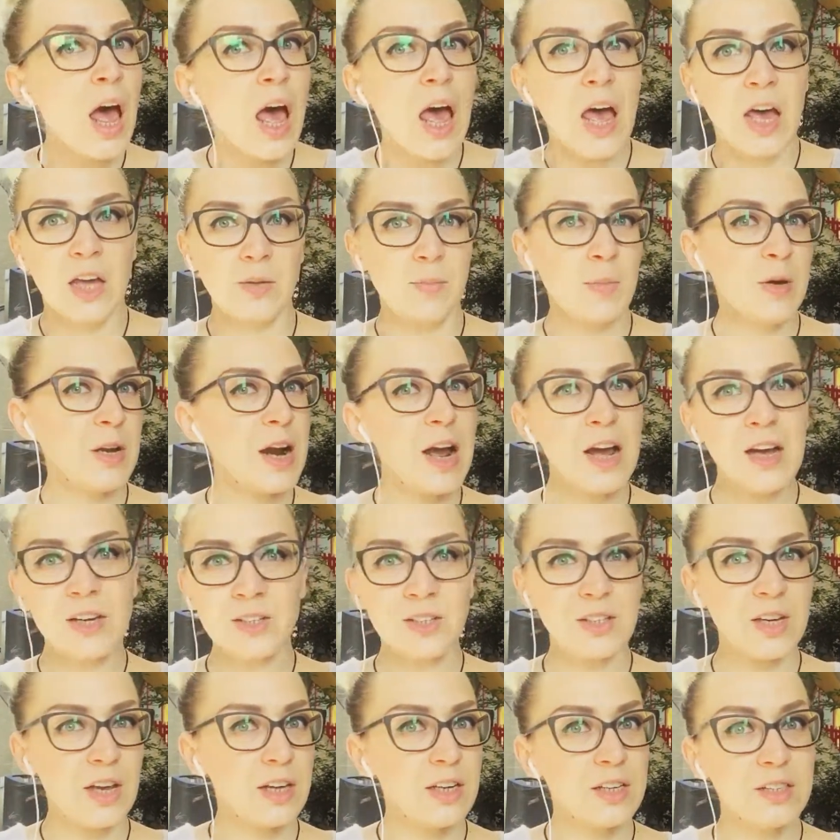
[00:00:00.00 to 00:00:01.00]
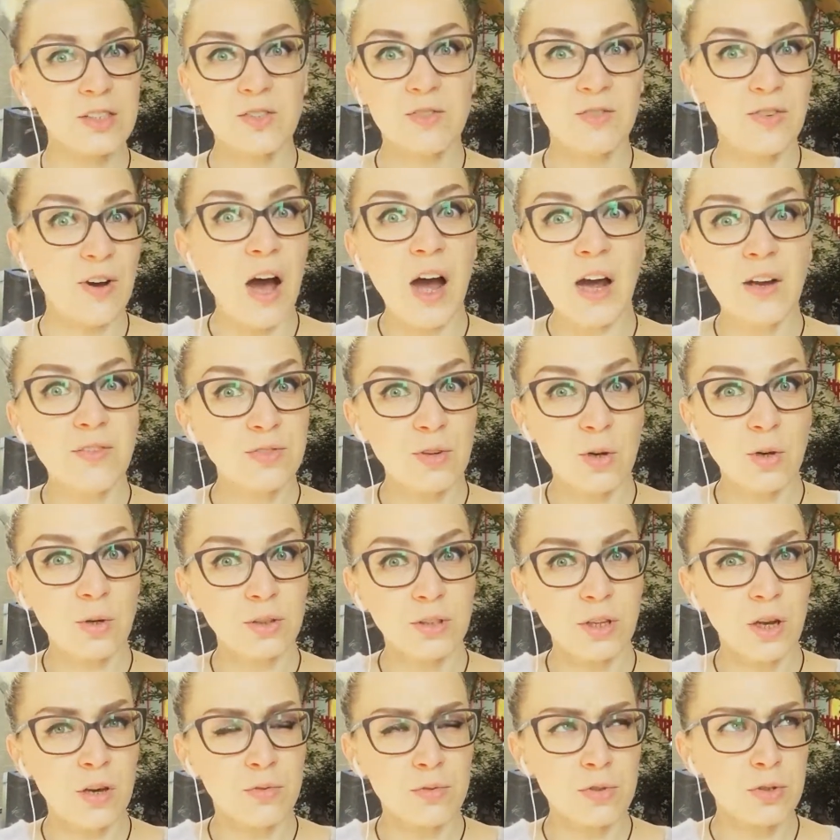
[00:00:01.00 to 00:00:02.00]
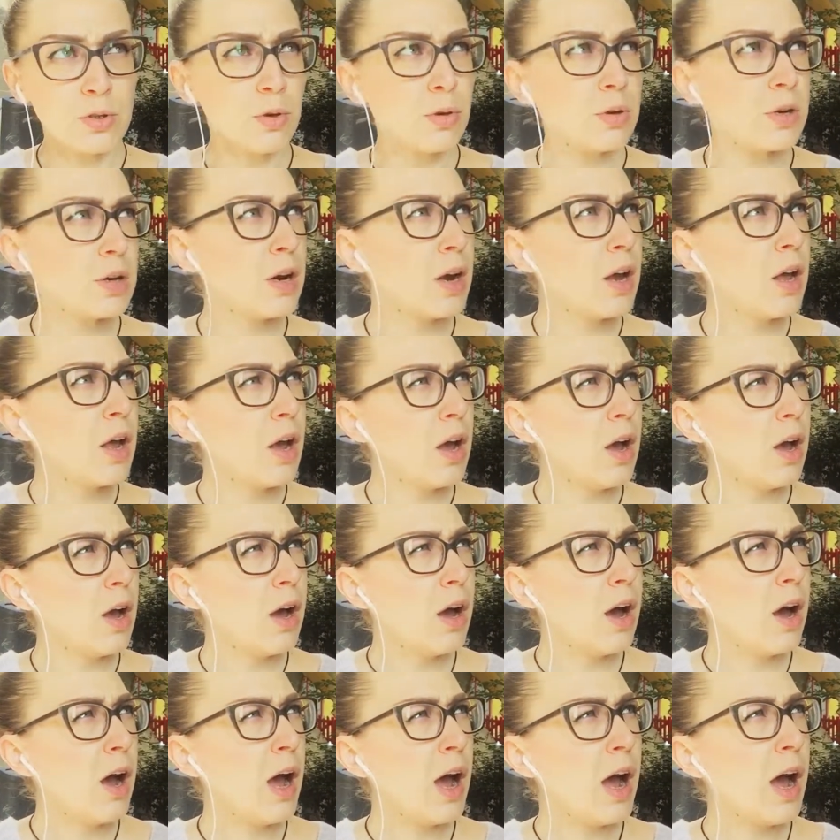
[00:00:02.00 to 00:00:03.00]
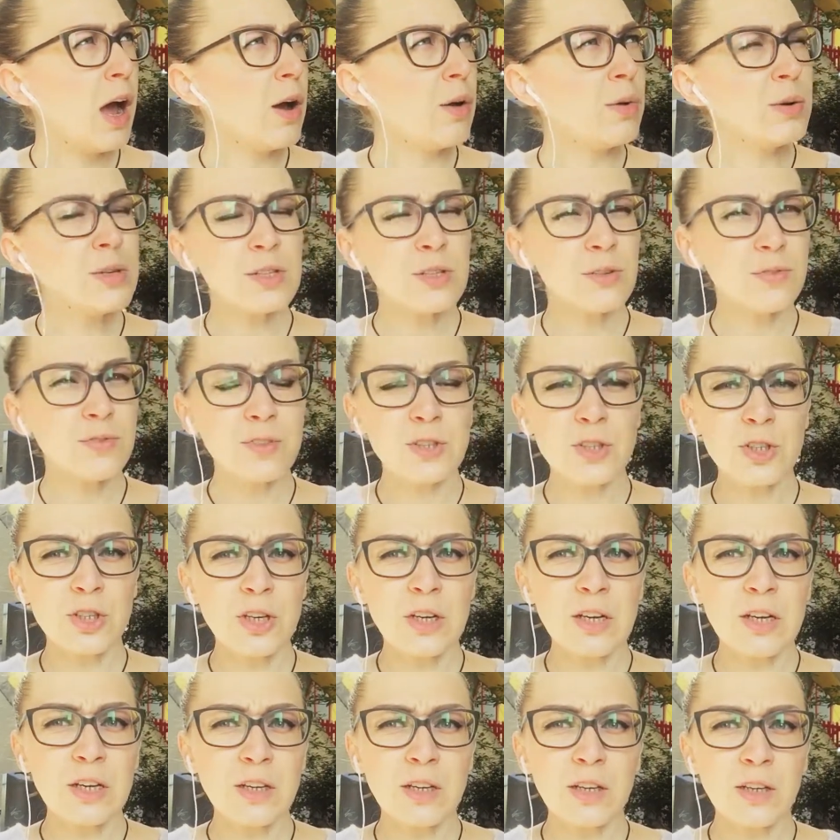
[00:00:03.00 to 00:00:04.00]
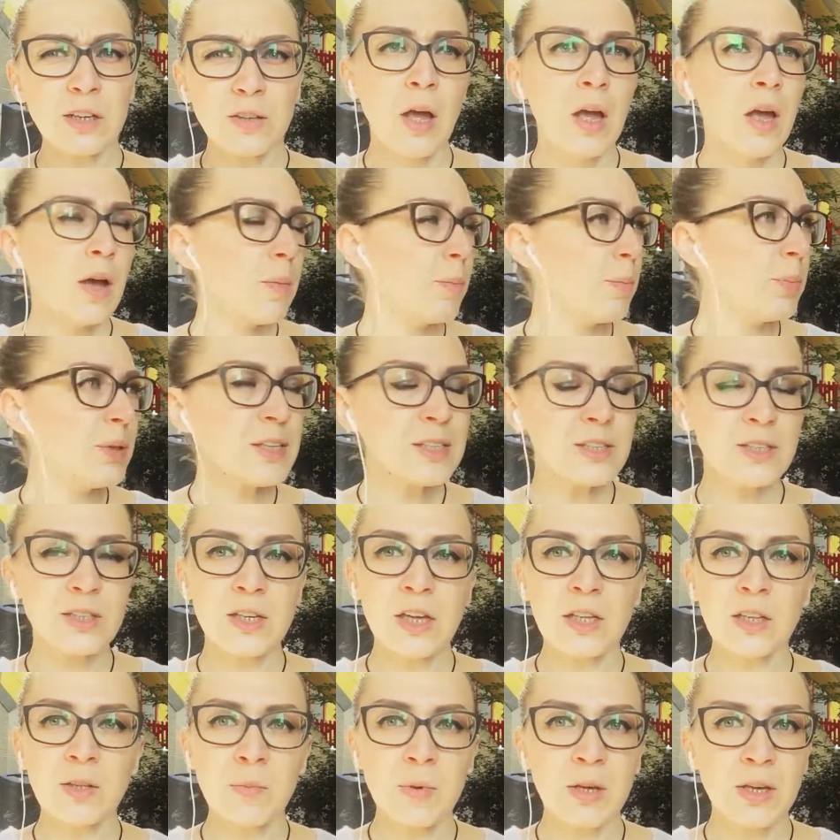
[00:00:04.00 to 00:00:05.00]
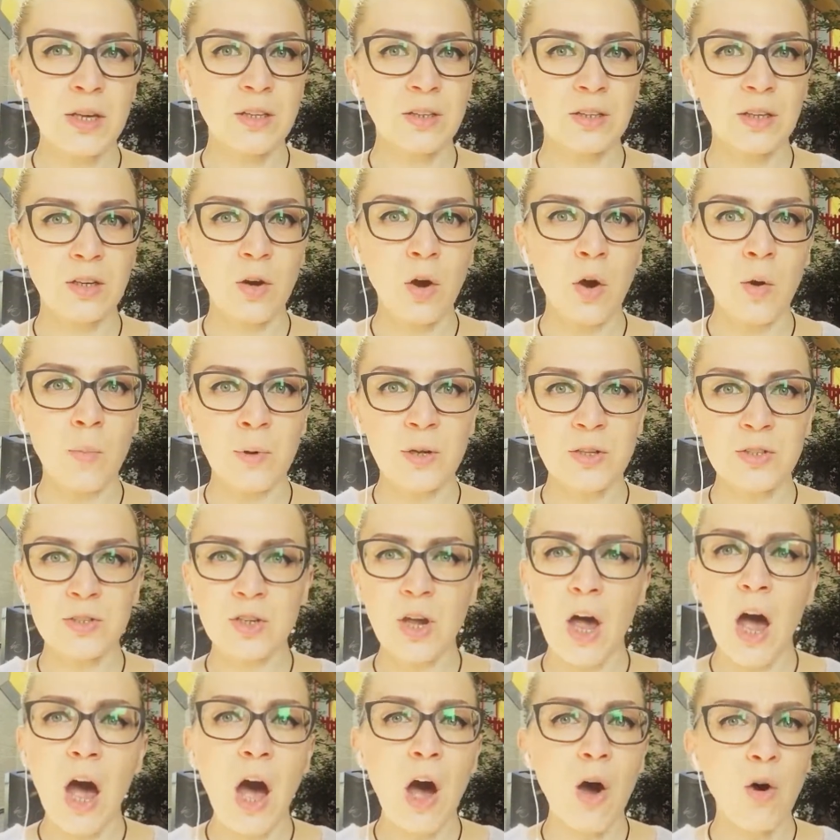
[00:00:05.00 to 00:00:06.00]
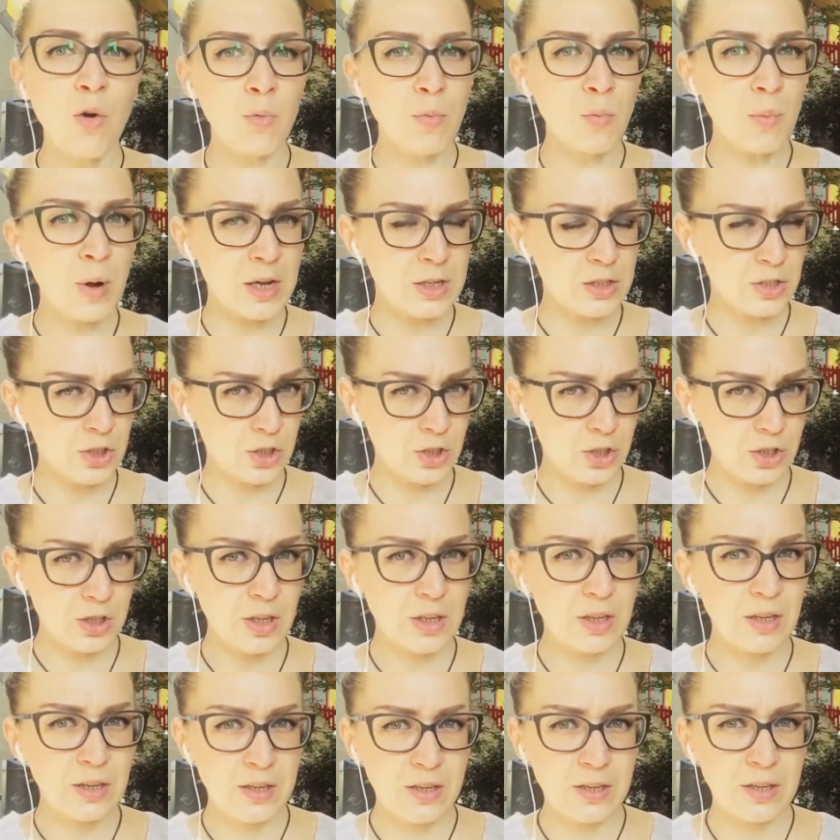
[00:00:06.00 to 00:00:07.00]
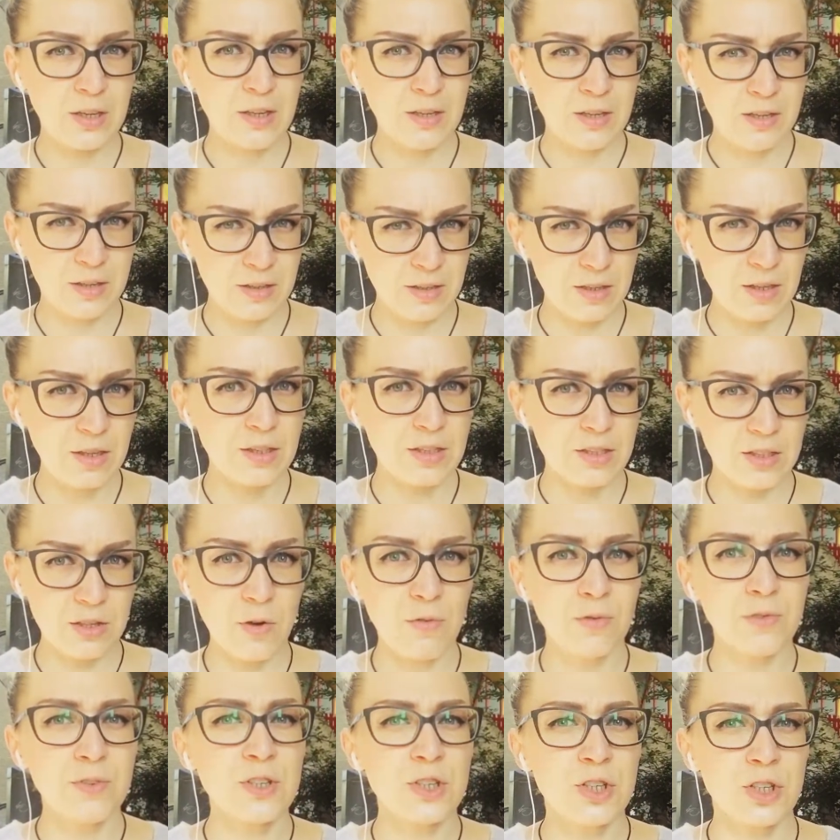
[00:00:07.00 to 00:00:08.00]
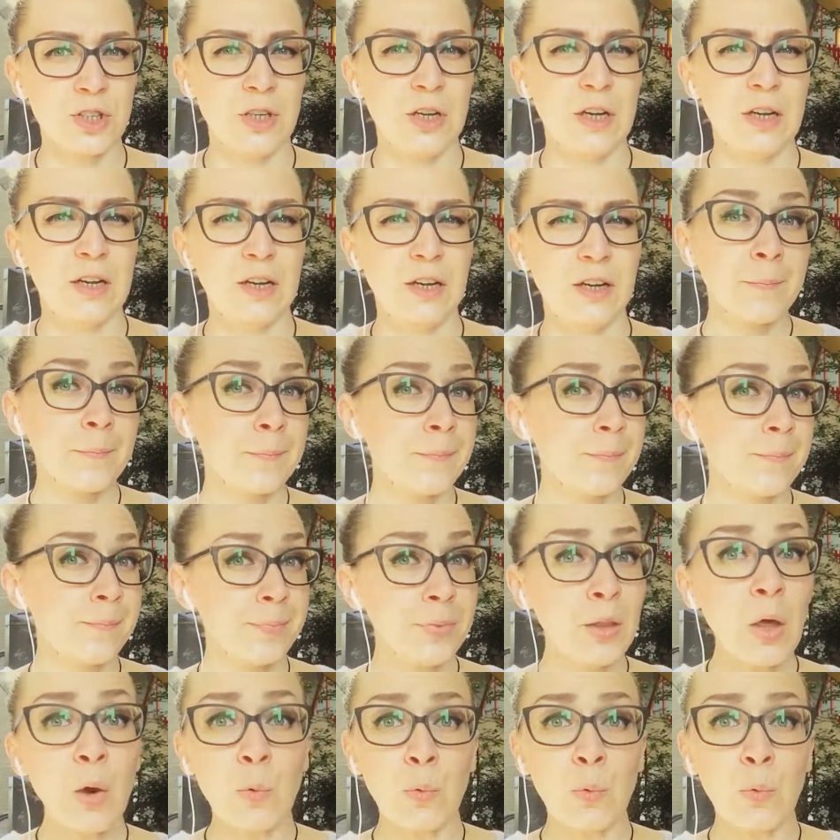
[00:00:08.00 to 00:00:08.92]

And Mariah Carey's five octaves or how it's officially. Please send me in the comments how much uh, it's officially. Uh, no,